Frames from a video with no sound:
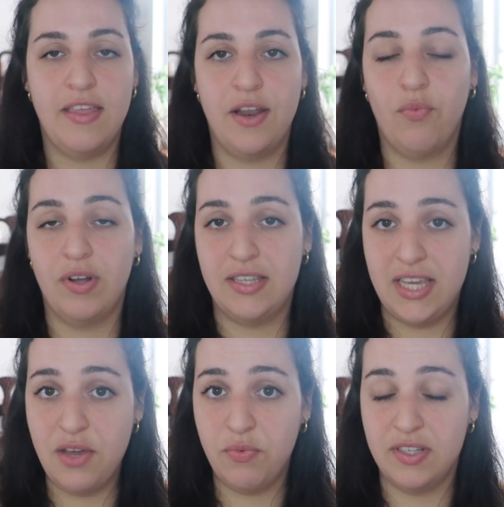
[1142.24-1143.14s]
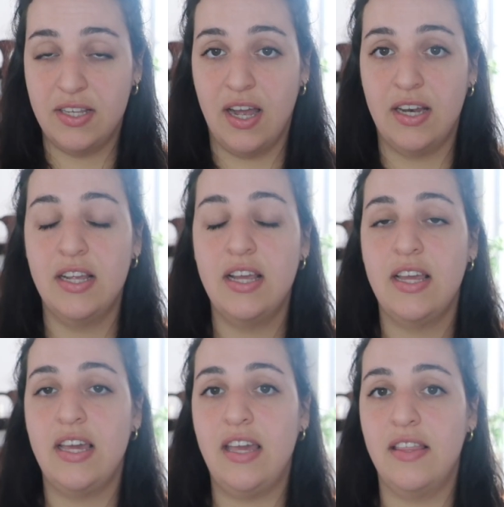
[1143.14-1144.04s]
and then once he was done,
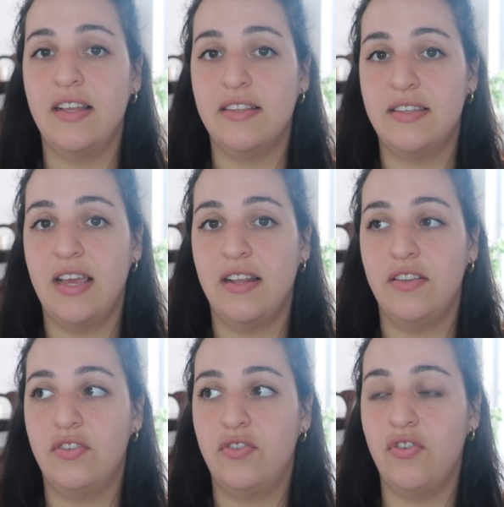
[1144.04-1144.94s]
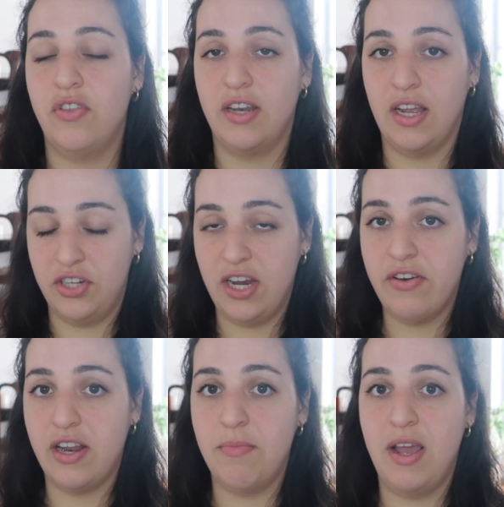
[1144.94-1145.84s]
he then said to the
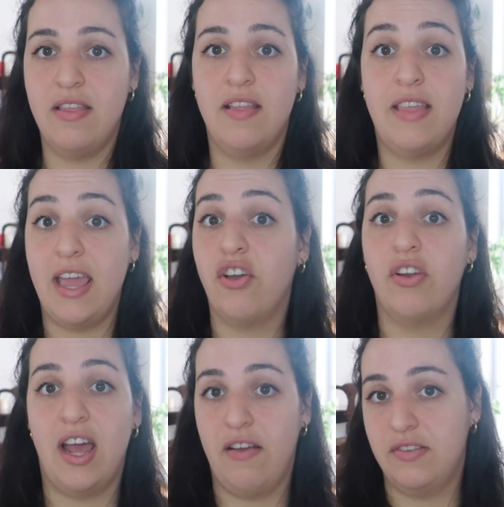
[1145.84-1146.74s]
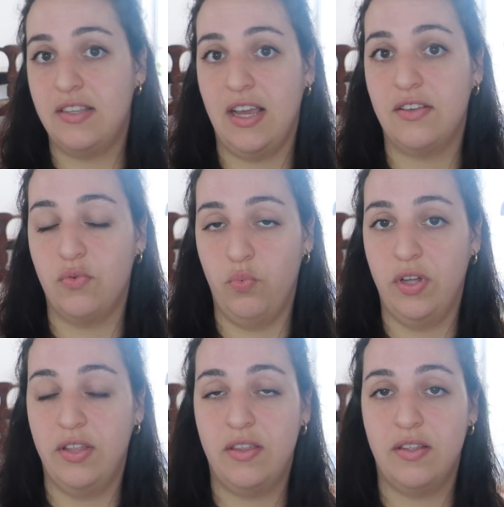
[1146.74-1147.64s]
Nigerian men that they could have sex
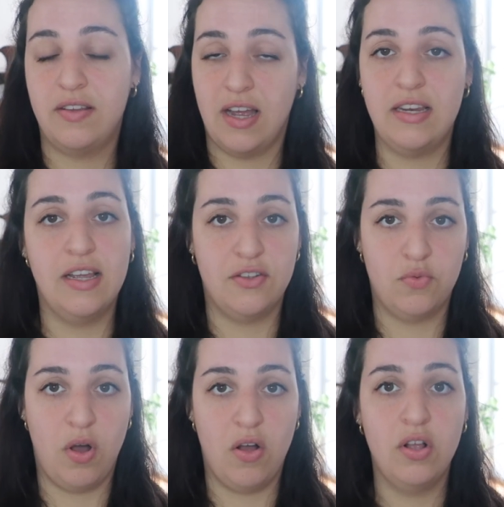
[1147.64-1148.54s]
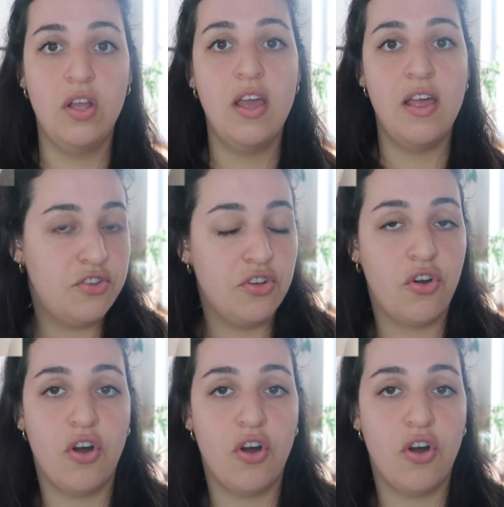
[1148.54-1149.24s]
with Tanya as well. They then